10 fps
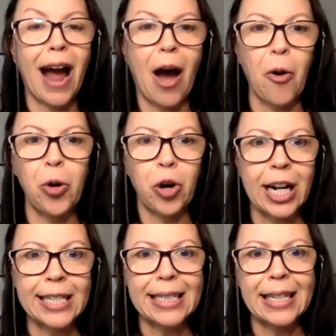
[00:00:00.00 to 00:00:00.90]
how
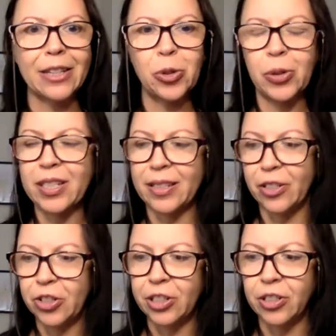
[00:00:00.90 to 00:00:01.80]
crazy the twists
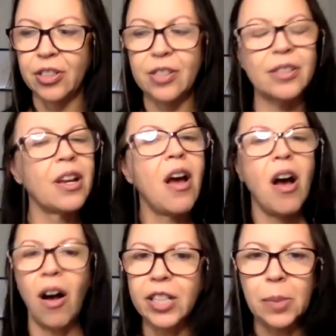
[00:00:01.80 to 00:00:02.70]
and turns
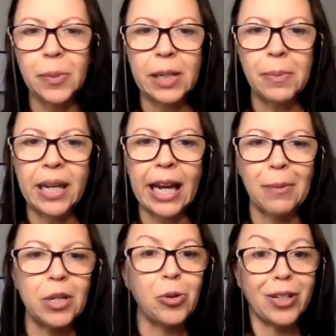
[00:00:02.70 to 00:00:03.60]
ultimately
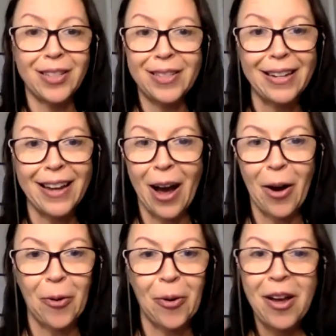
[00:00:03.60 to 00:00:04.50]
became. And you can see
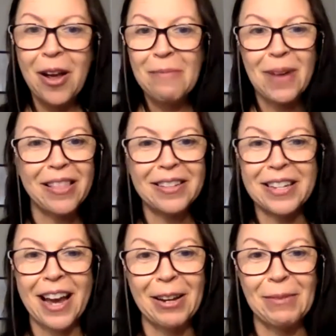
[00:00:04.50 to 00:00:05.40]
how by the
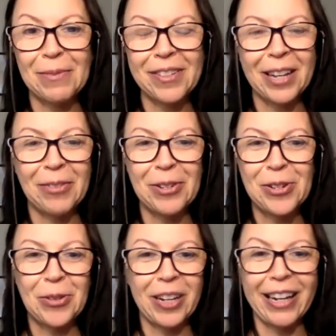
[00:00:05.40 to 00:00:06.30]
time they were
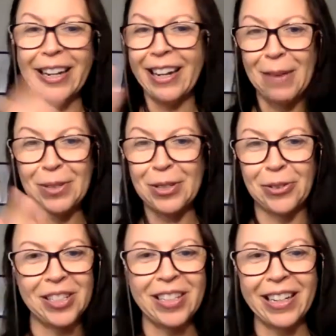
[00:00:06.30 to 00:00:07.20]
doing
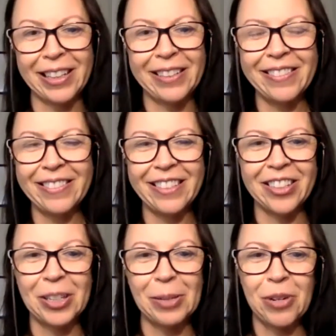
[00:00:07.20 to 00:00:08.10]
episodes like the
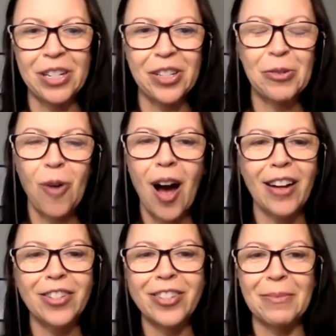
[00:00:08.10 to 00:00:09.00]
clip we just
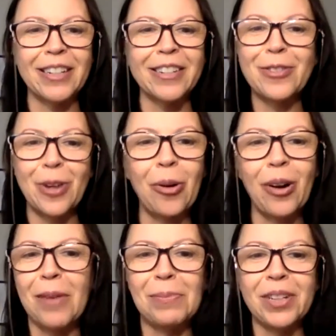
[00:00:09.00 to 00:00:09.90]
watched, I mean, it's so
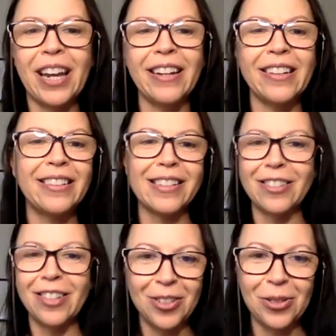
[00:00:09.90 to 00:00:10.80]
complicated. This
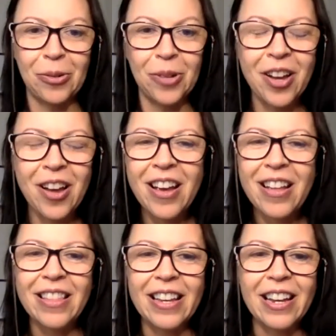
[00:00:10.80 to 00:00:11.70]
is also
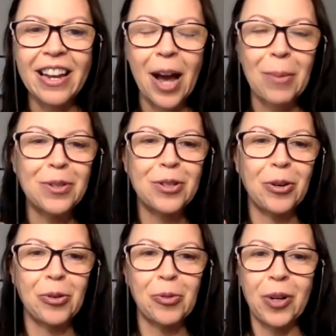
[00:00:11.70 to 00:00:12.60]
the
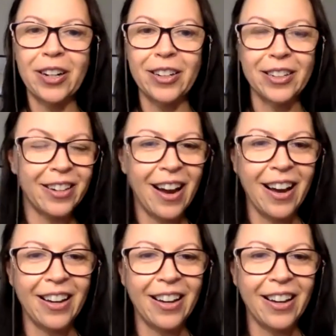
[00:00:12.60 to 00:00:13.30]
episode where